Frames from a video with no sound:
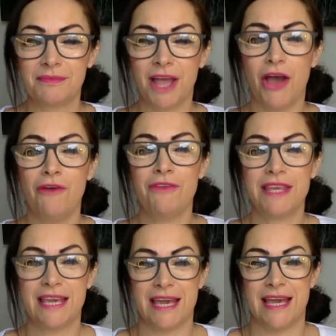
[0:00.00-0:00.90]
over the
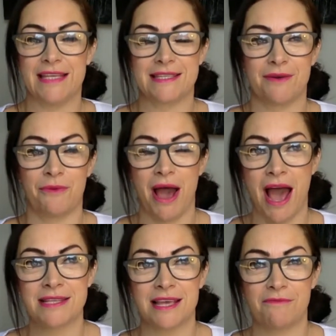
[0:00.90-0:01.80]
years,
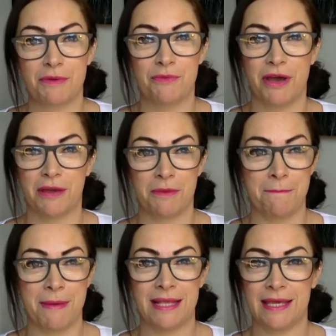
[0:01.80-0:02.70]
as I've been working with
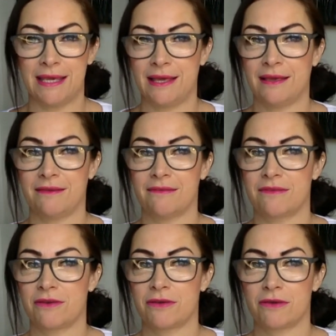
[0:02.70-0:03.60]
many
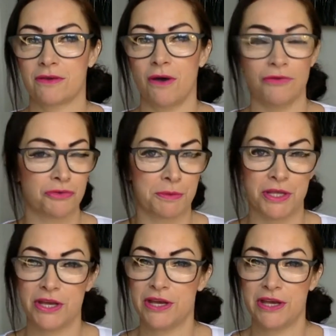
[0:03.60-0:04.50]

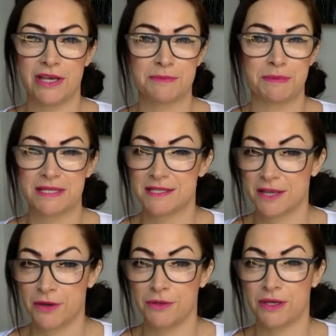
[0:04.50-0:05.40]
entrepreneurs, business
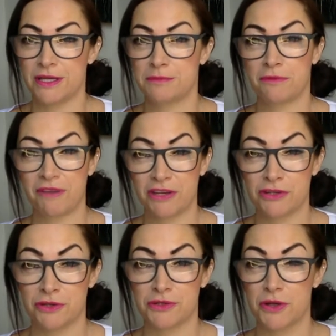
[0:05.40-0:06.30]
owners,
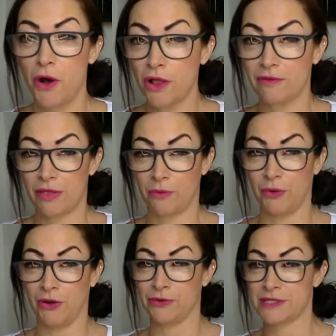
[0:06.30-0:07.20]
professionals all around the
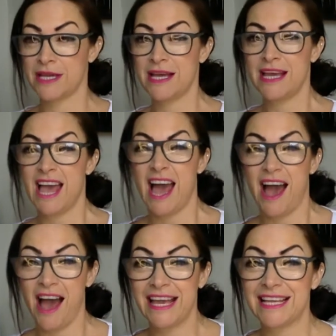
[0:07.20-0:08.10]
world,
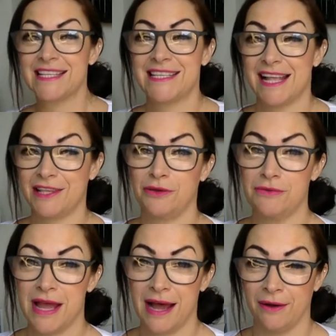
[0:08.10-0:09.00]
I can tell you
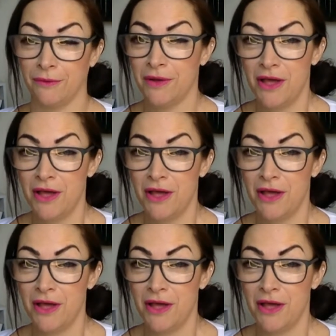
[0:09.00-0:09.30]
now